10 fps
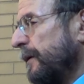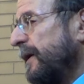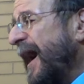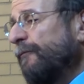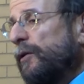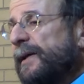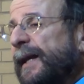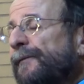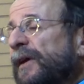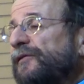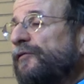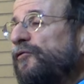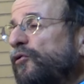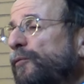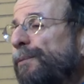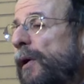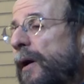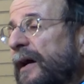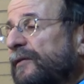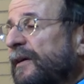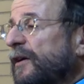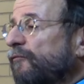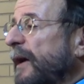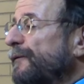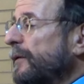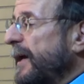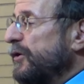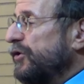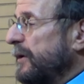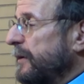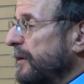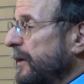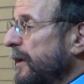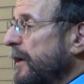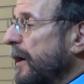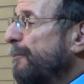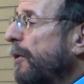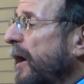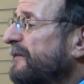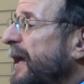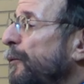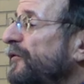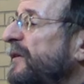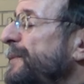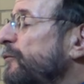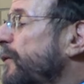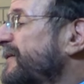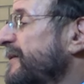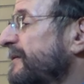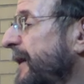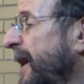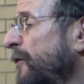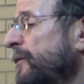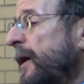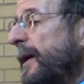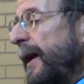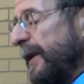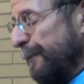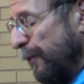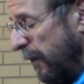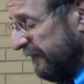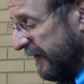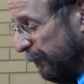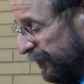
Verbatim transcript: God really gives us a two part revelation a part that was to be written down, and a part that